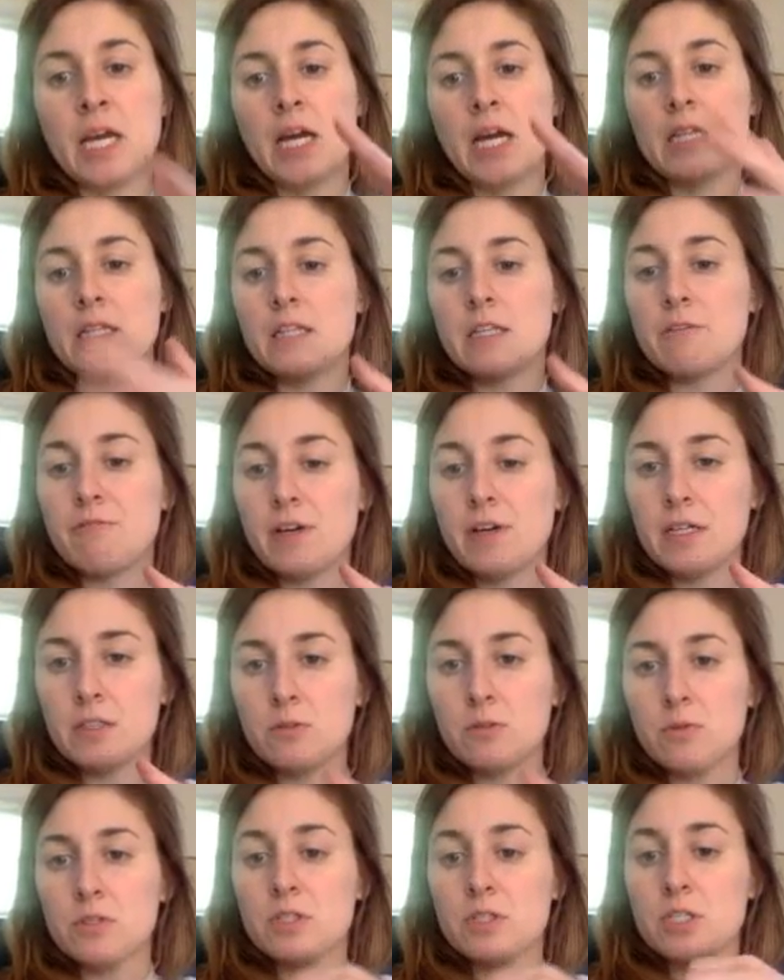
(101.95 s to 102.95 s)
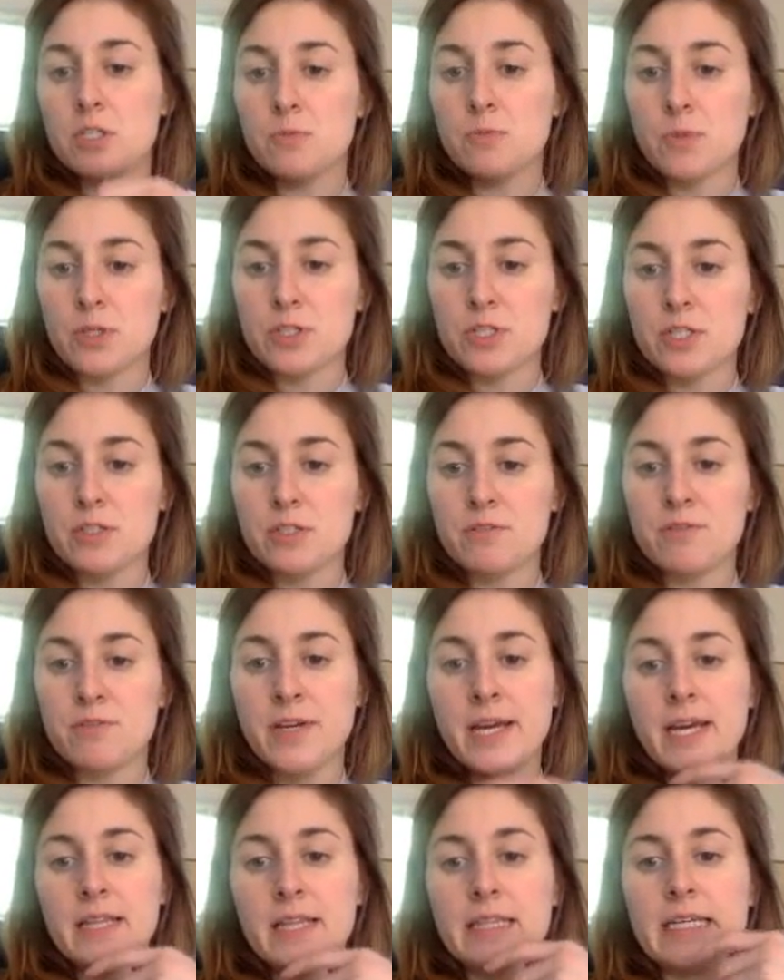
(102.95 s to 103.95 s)
And then the final was dispersive,
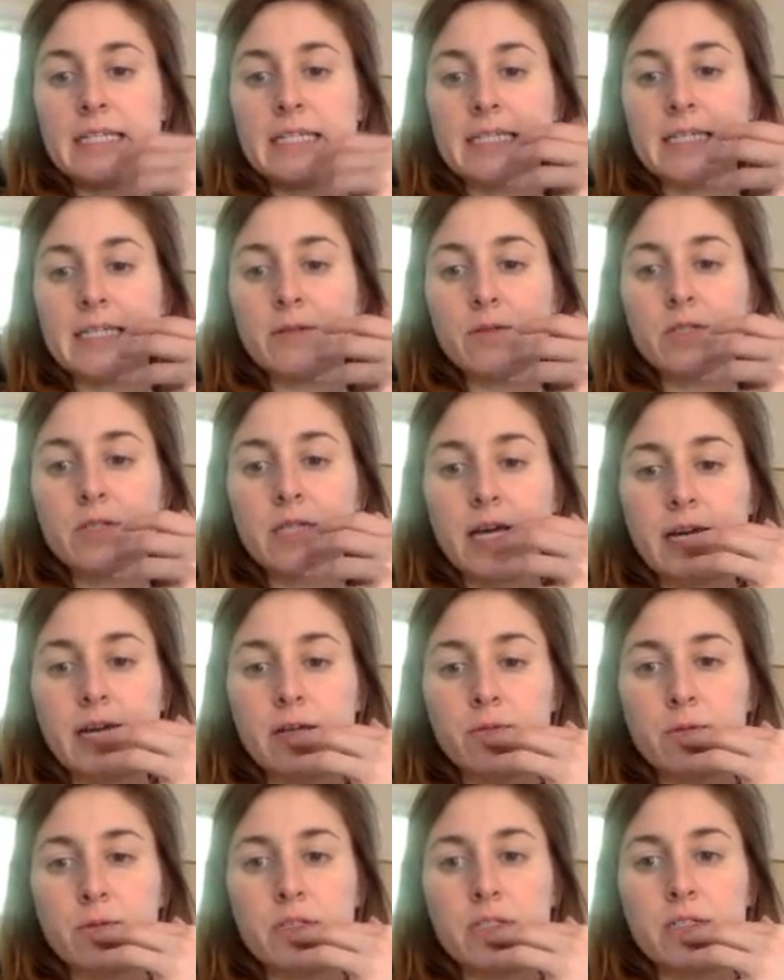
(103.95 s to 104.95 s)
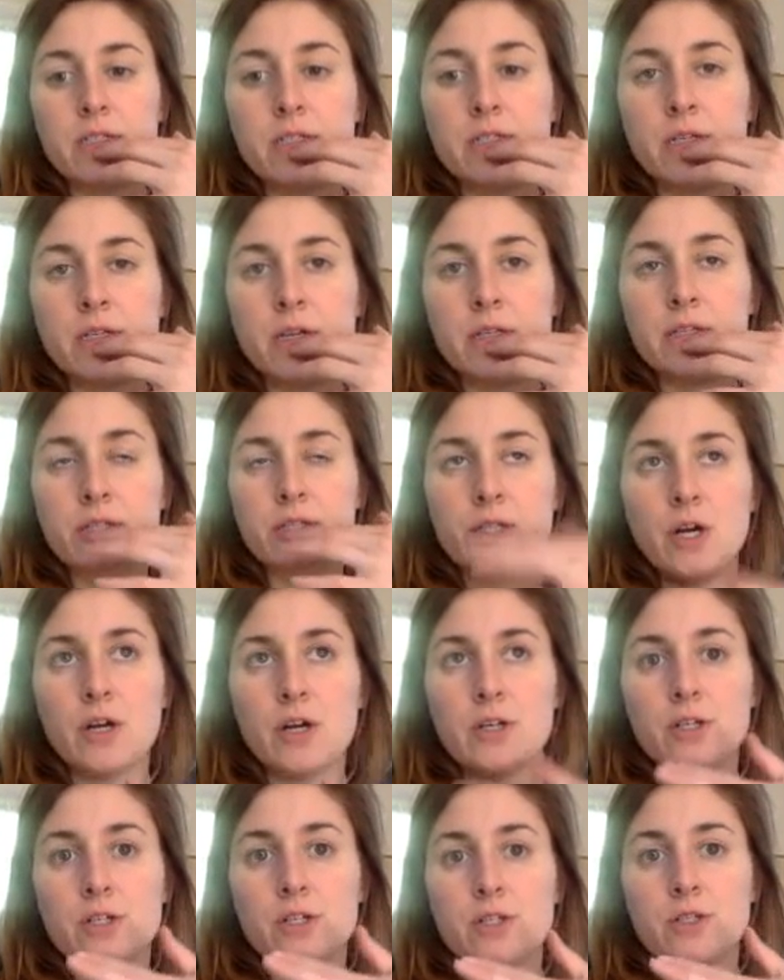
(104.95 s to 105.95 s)
and the idea was that the
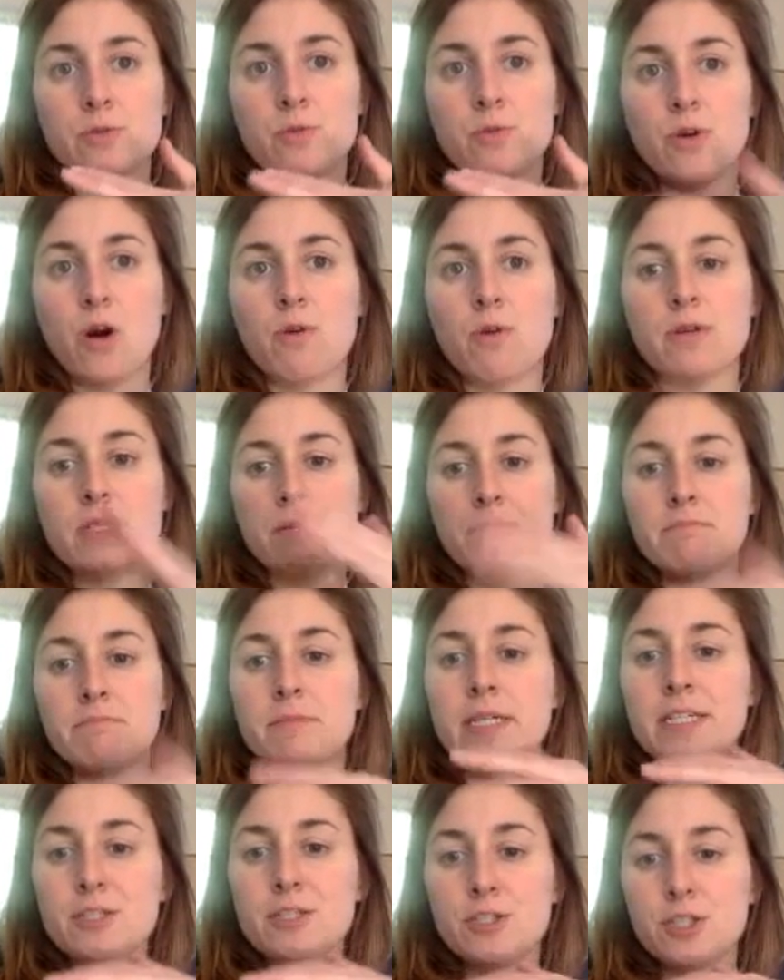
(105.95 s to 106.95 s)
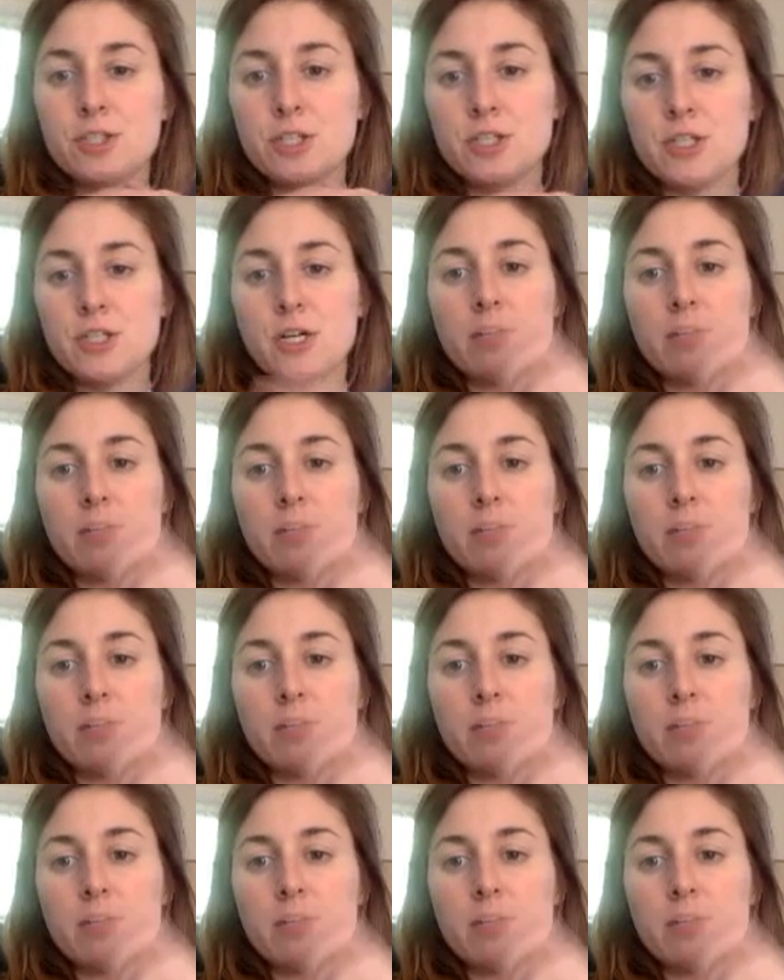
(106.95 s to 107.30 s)
daughters were always a mixture